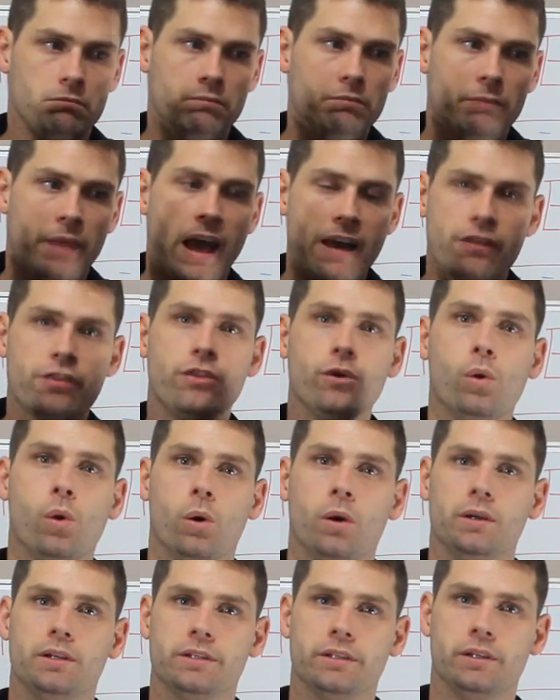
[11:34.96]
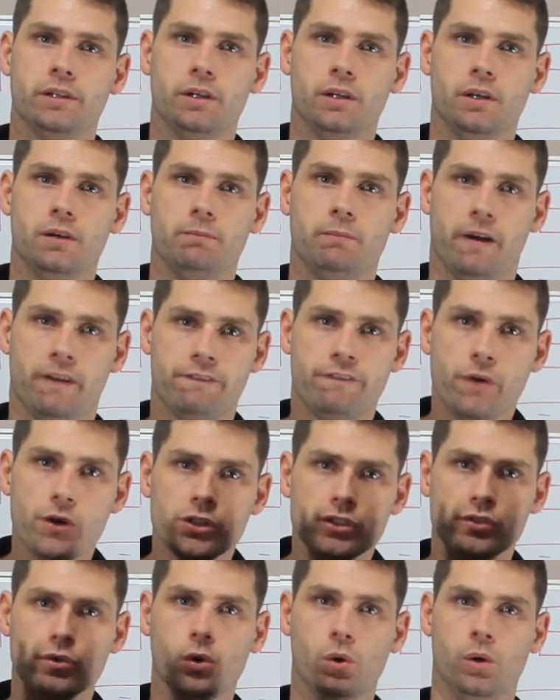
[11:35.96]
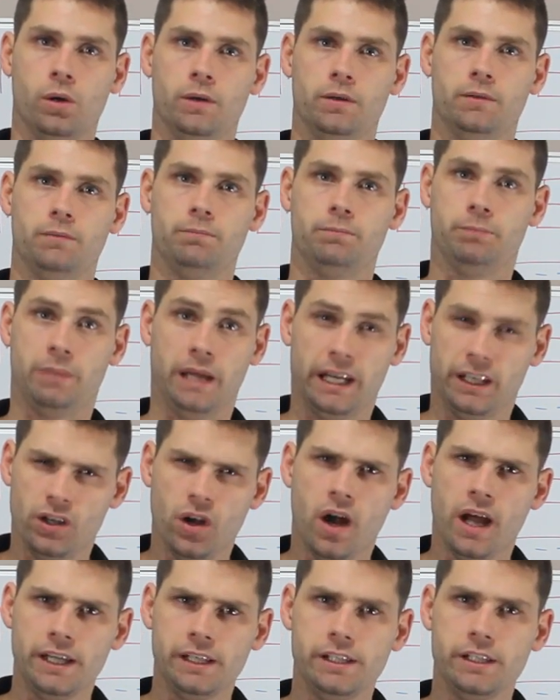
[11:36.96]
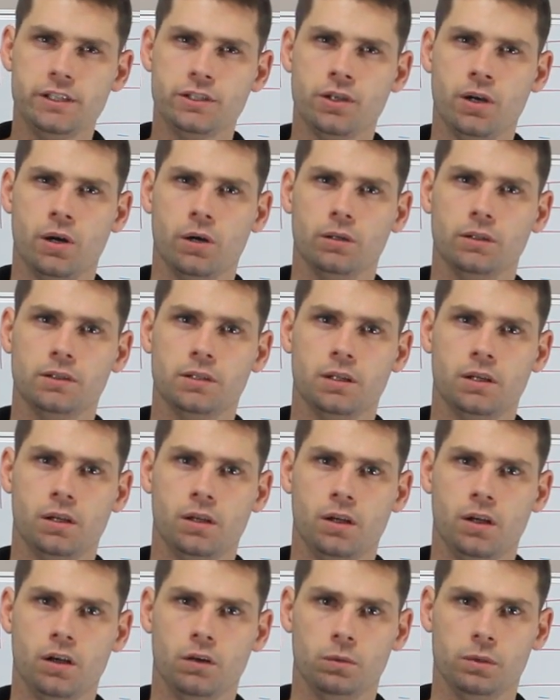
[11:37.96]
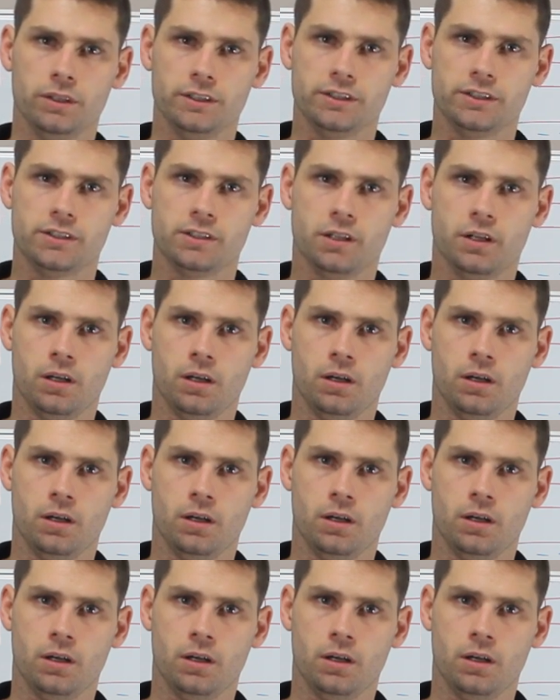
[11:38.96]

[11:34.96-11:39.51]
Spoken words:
That thought, my first thought, being 9 years old, was,